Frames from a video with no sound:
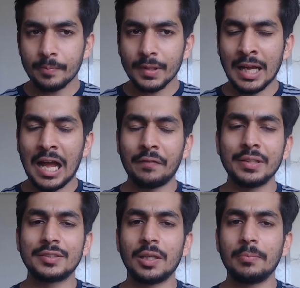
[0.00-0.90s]

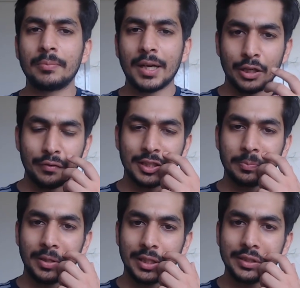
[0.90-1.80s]
having some kind of
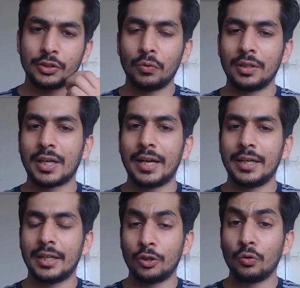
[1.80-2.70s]
expertise, you
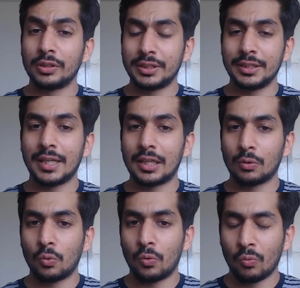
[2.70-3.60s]
will see that
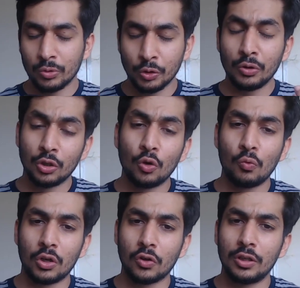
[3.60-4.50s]
you will know
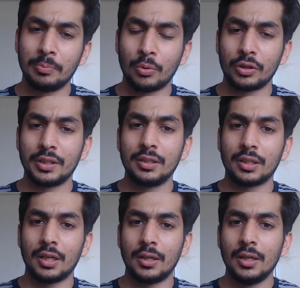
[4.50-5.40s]
what all important
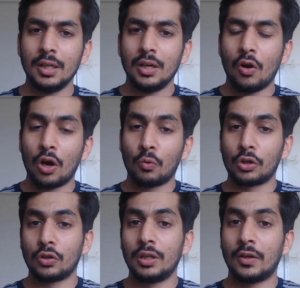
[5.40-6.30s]
or
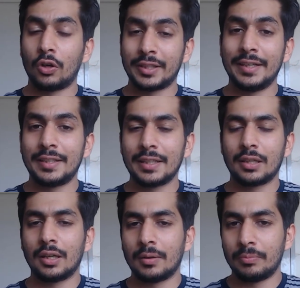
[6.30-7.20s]
what all authentic
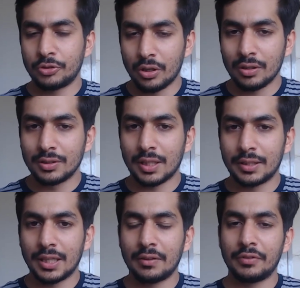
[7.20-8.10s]
journals are
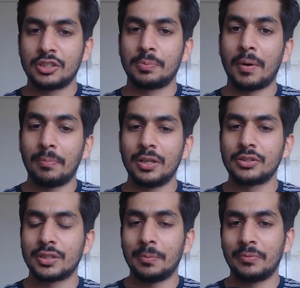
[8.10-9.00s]
there which
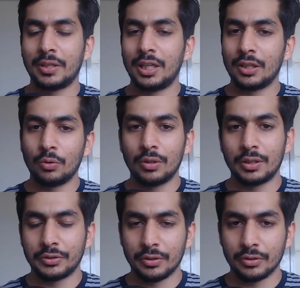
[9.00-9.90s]
publish some really good
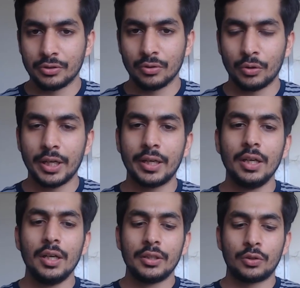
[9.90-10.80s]
research. Okay,
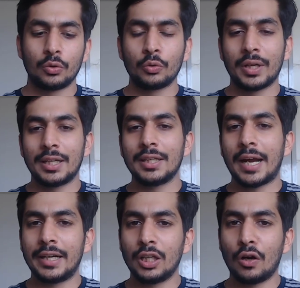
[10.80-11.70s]
so to get an
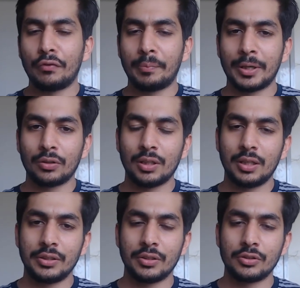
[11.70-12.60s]
idea of a particular
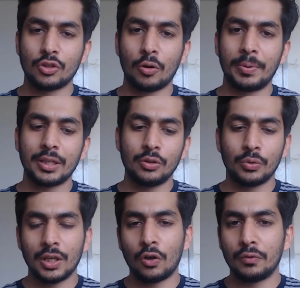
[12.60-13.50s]
research topic, you
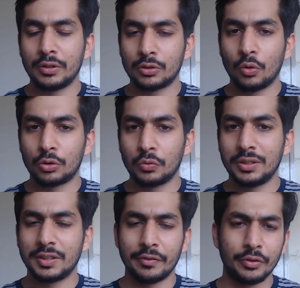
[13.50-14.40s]
can always go through
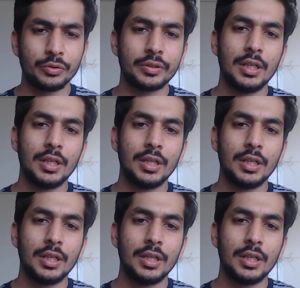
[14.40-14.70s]
these reviews.